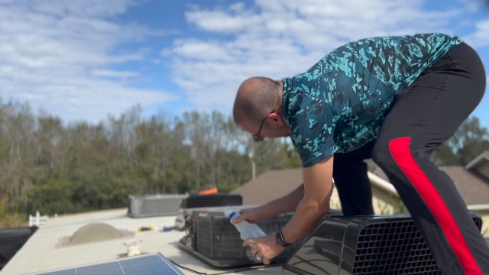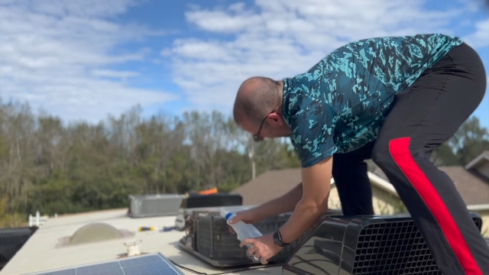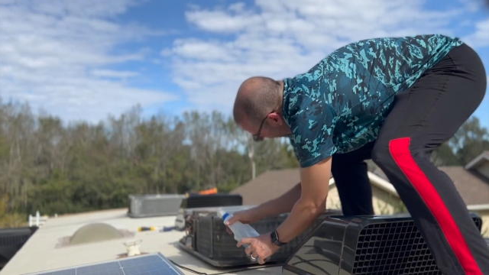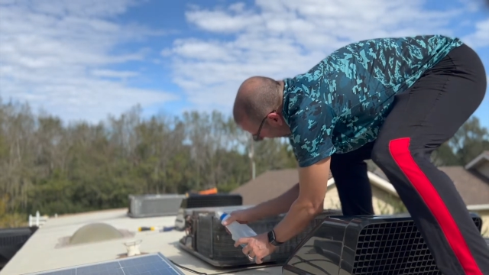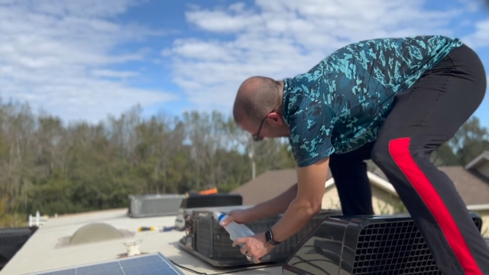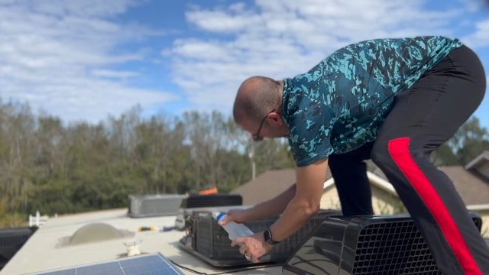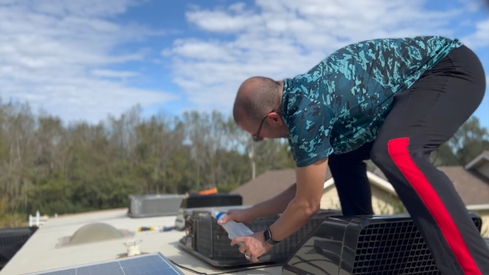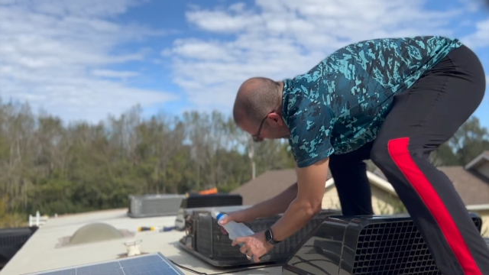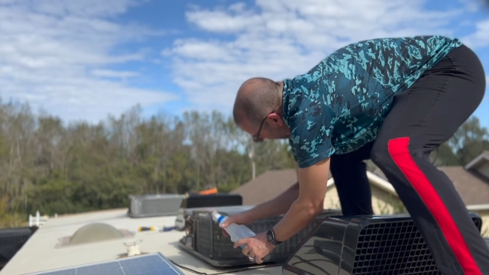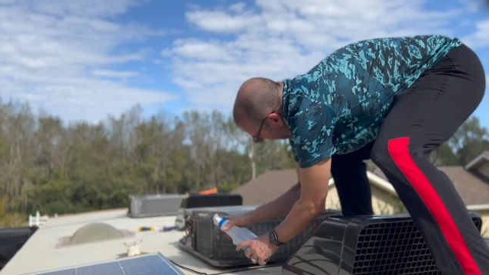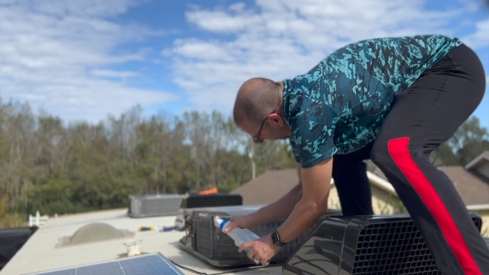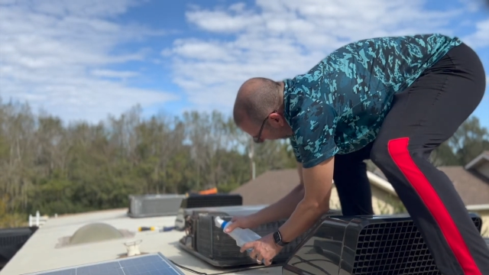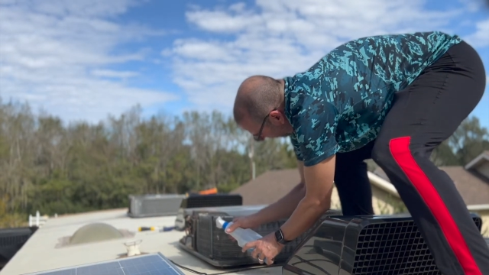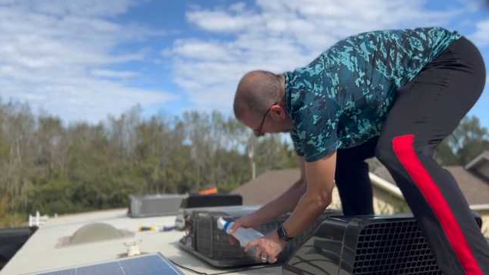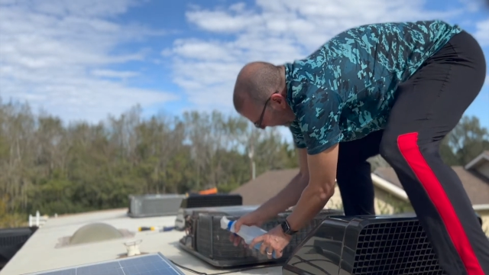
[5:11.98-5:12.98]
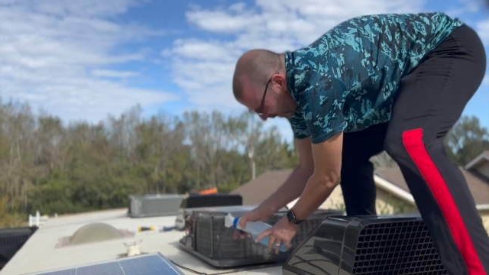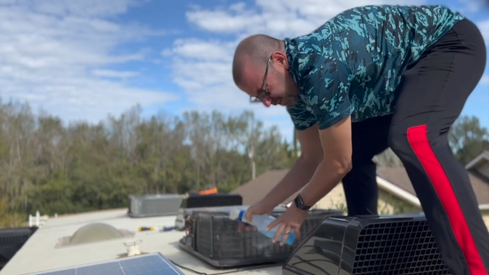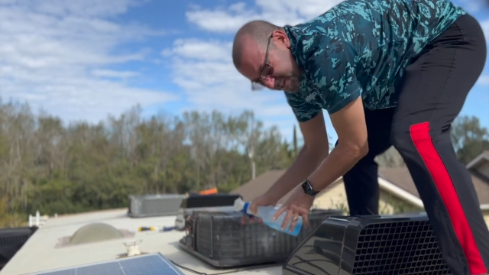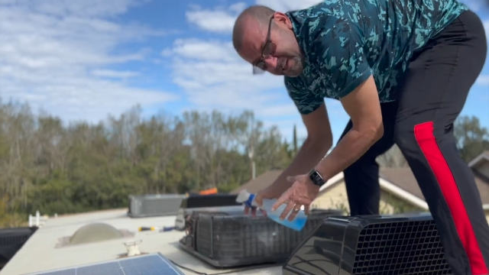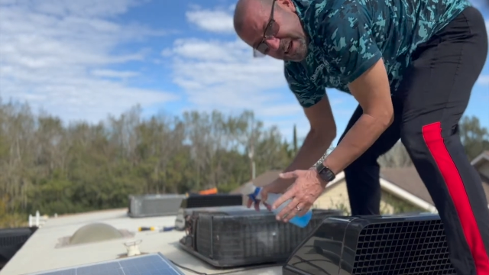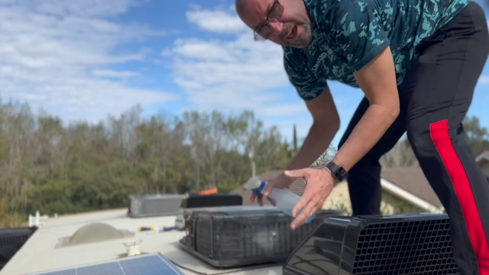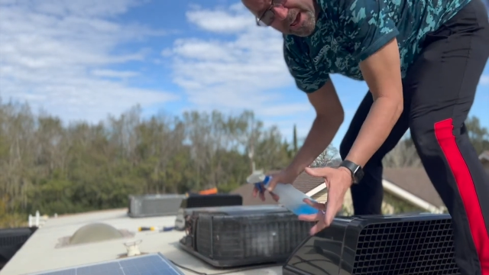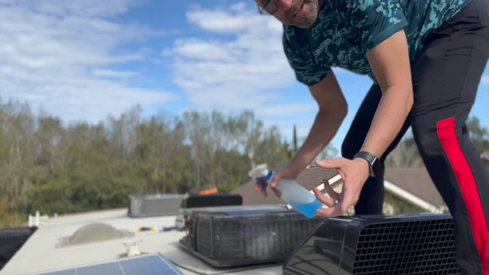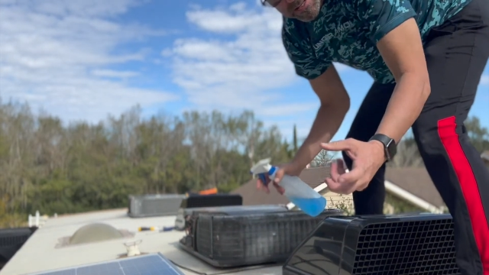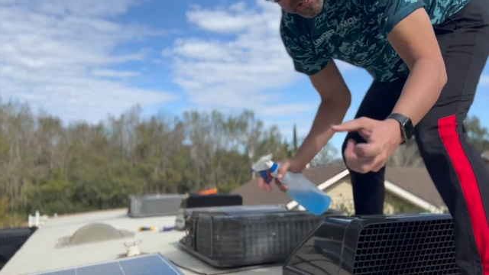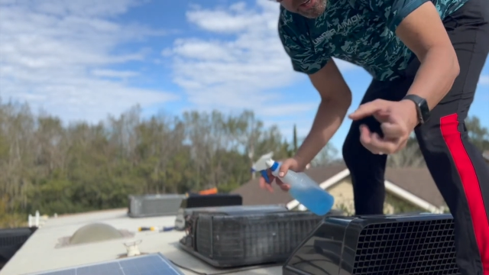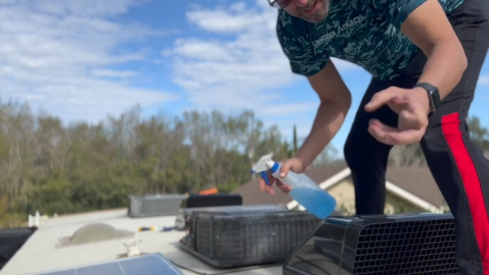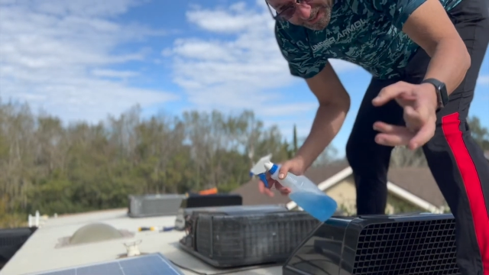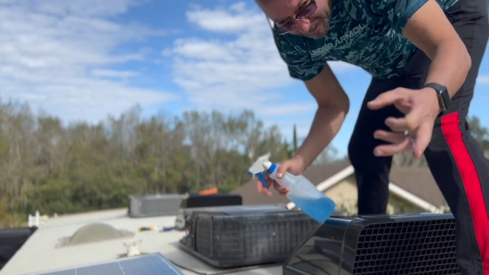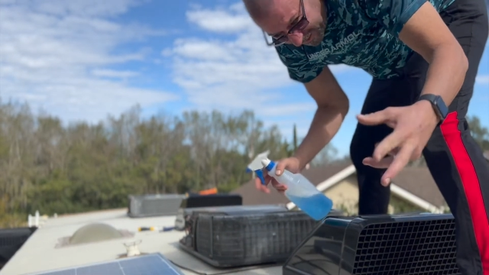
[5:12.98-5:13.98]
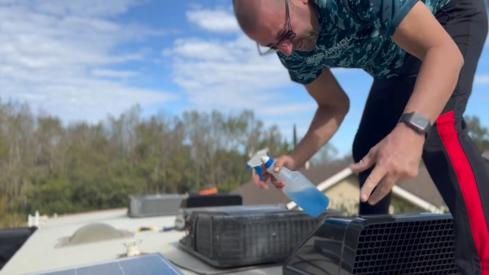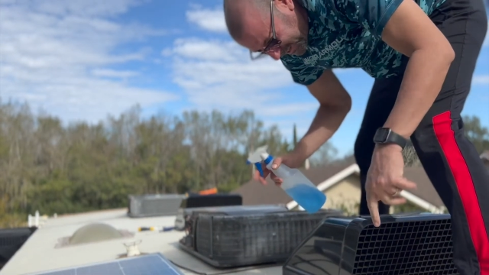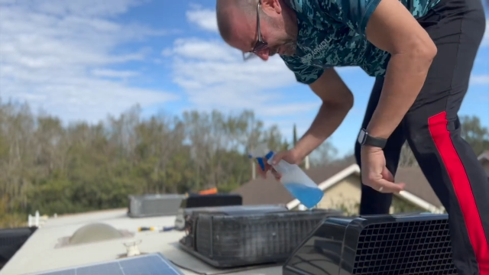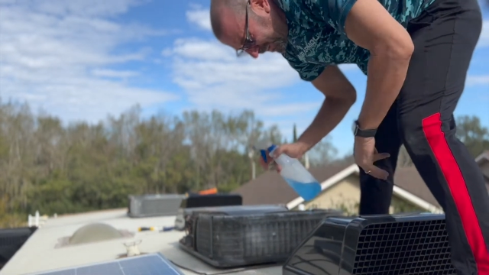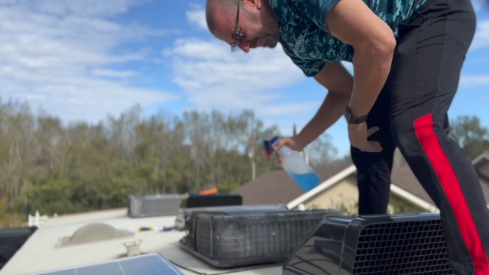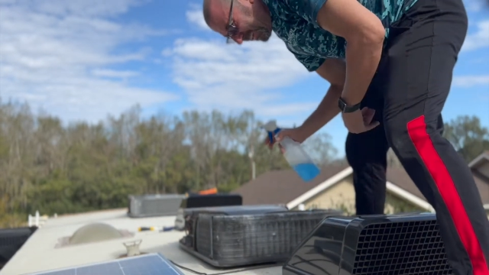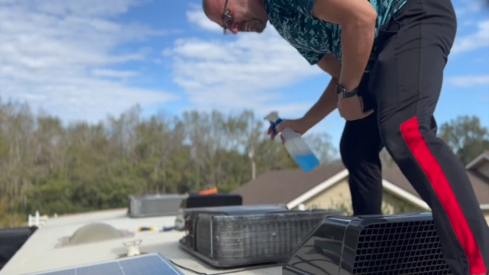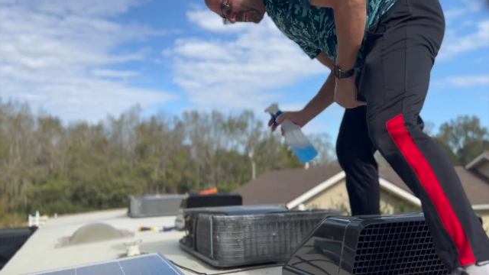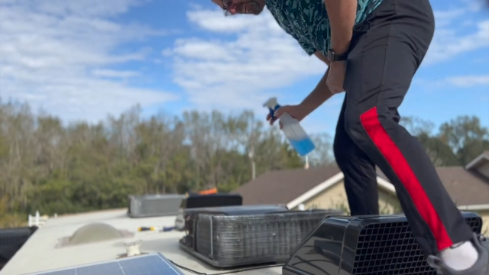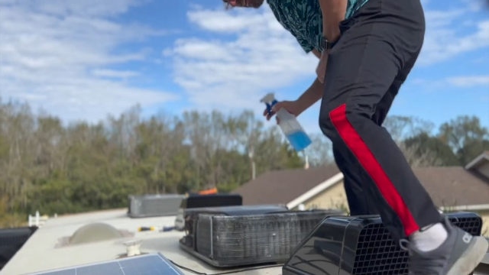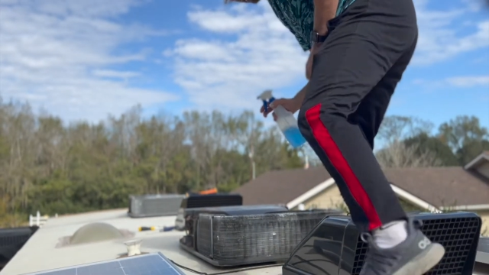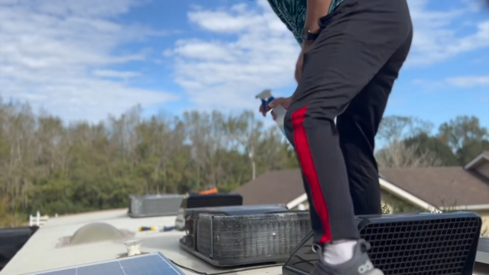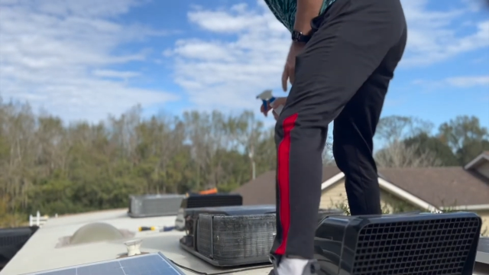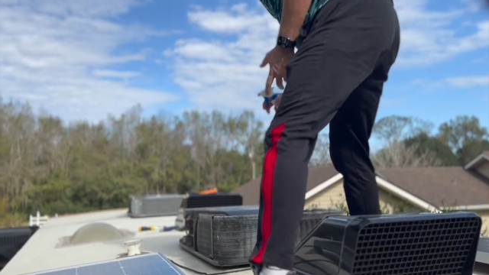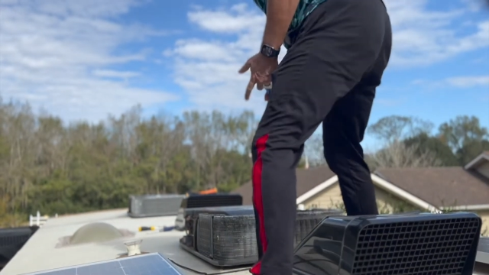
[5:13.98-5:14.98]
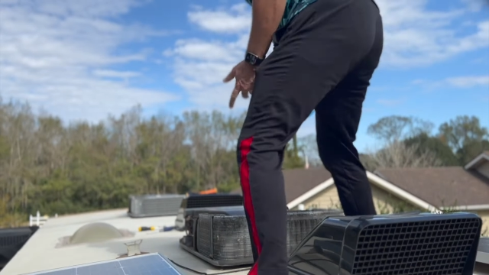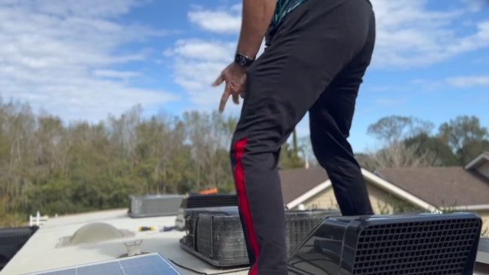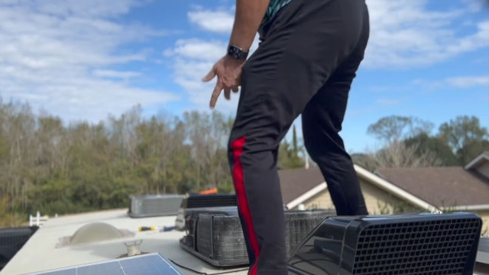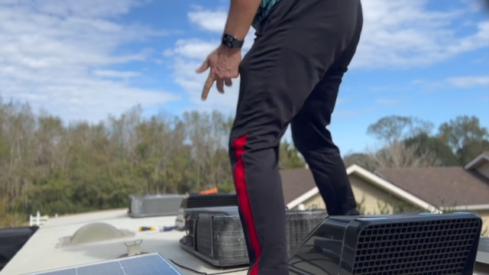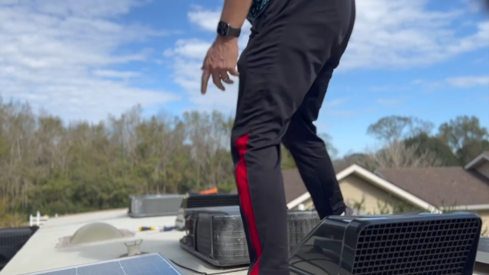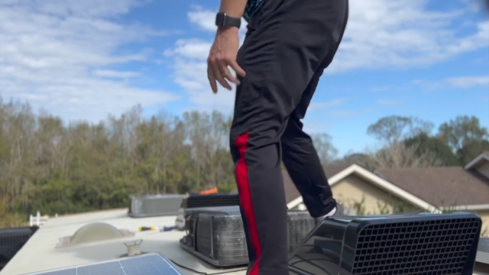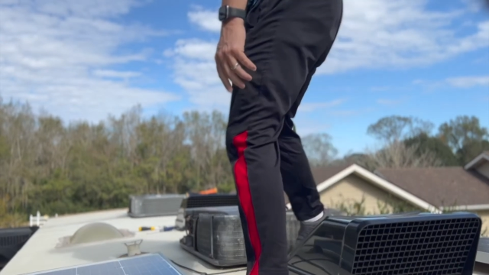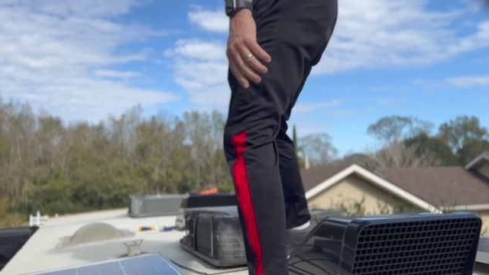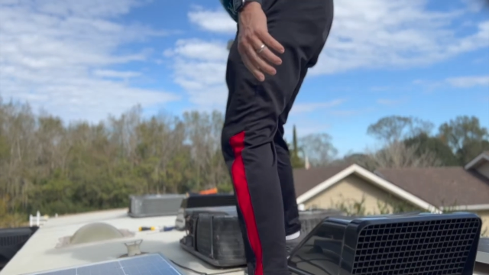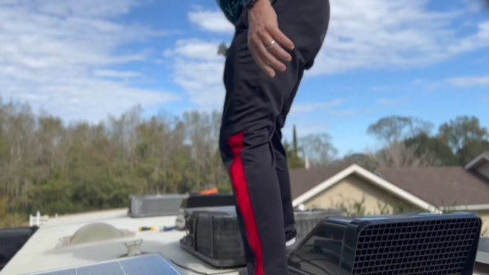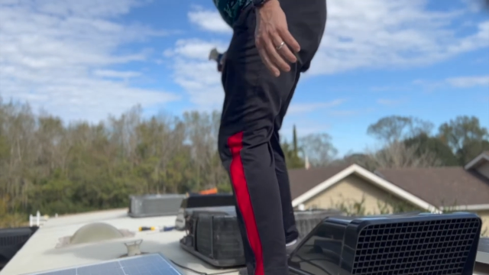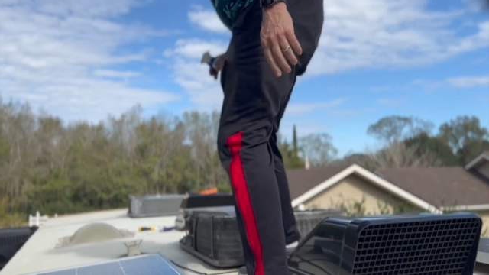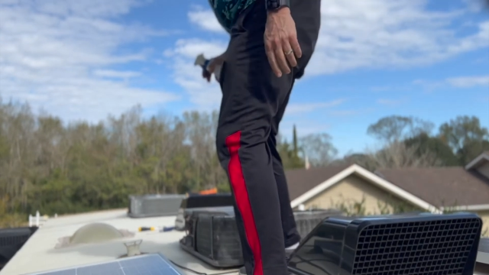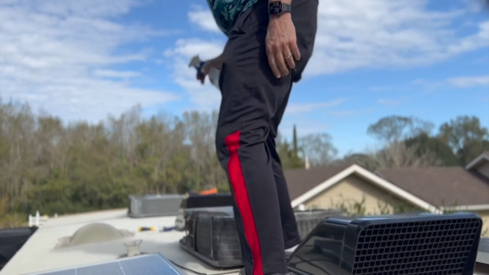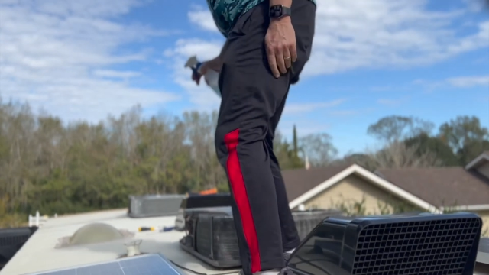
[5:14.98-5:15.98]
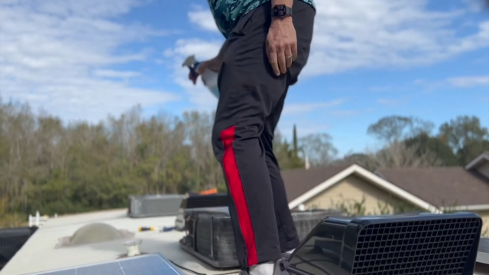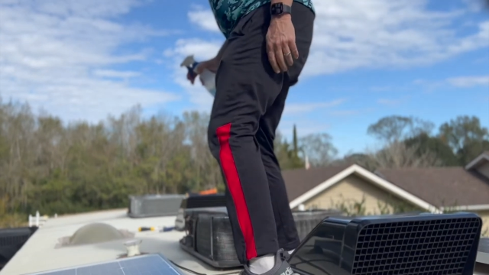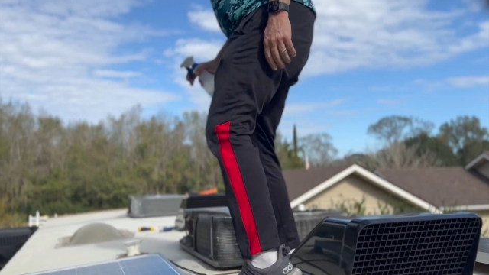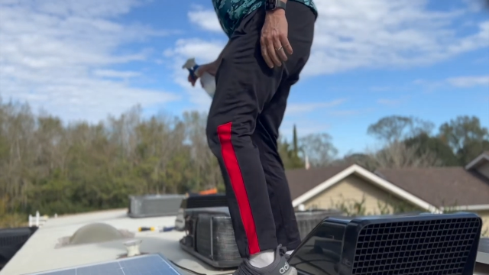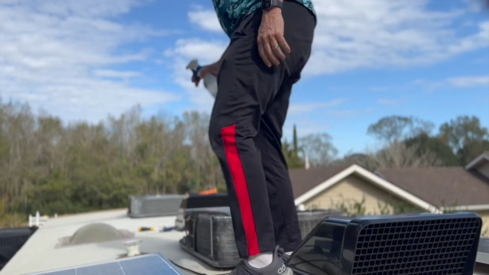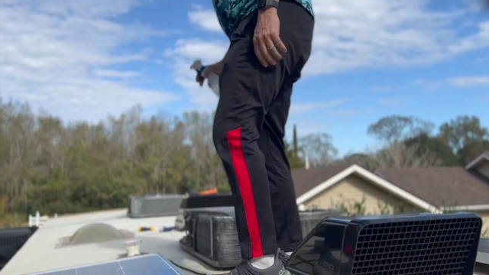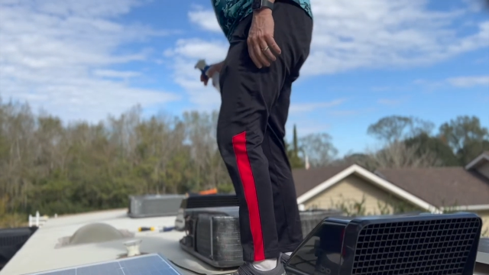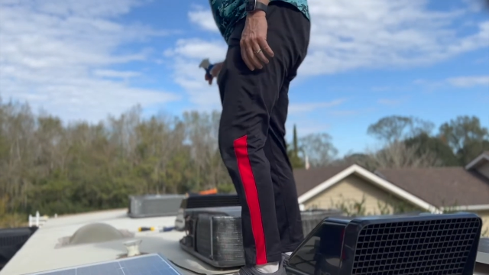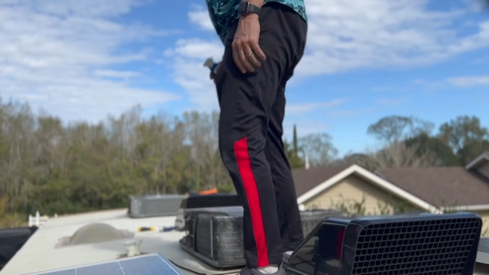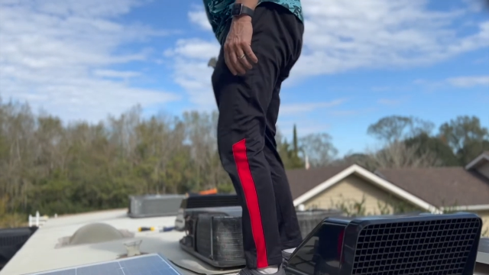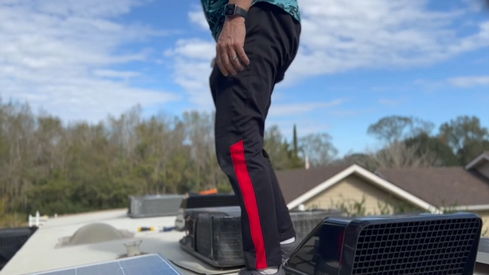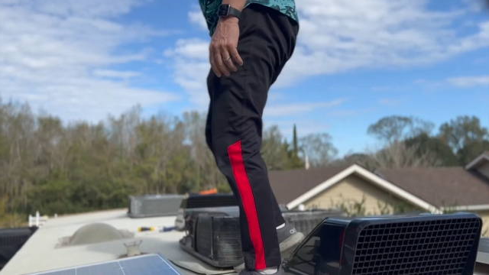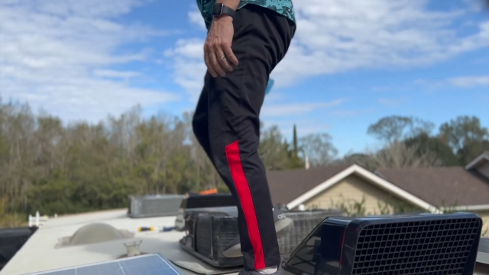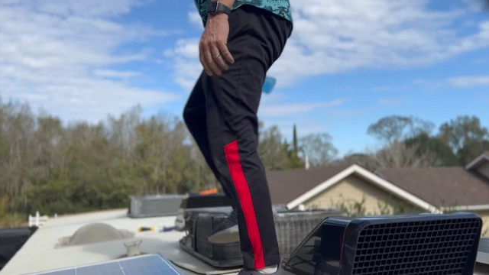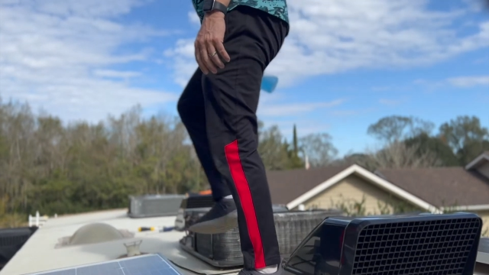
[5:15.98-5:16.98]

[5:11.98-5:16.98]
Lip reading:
(no speaker visible)